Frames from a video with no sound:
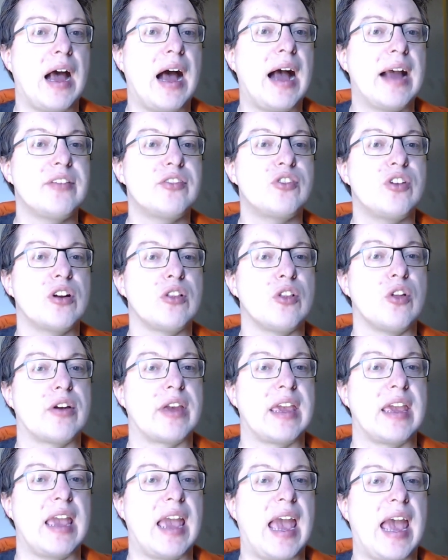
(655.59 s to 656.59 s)
I start
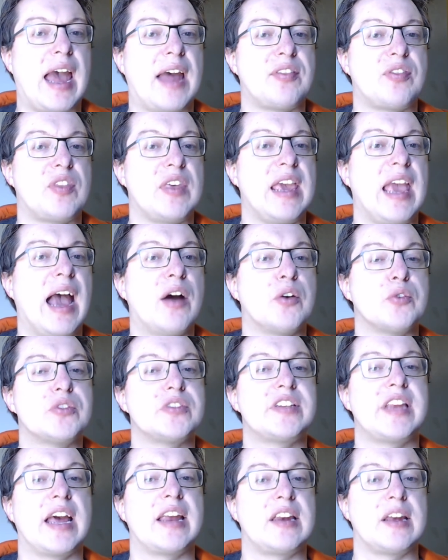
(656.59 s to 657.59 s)
looking at the
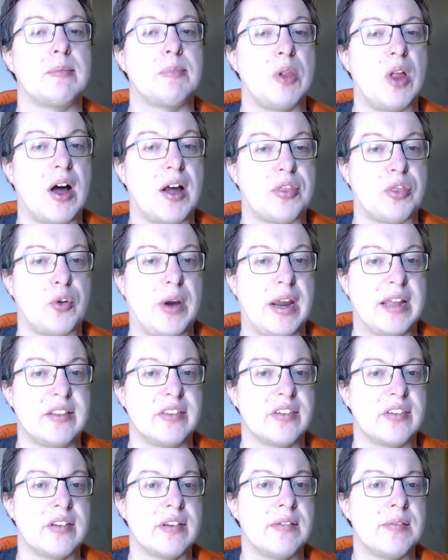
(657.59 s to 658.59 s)
outstanding plot
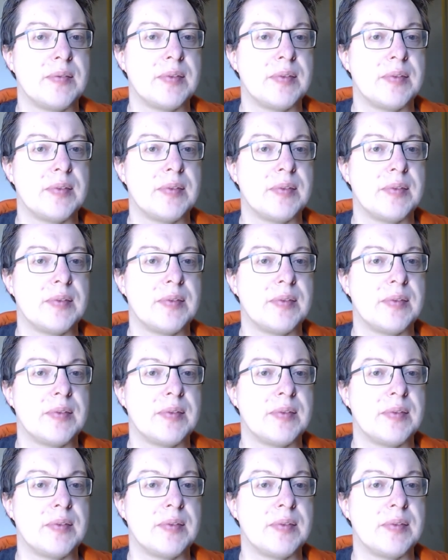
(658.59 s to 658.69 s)
threads.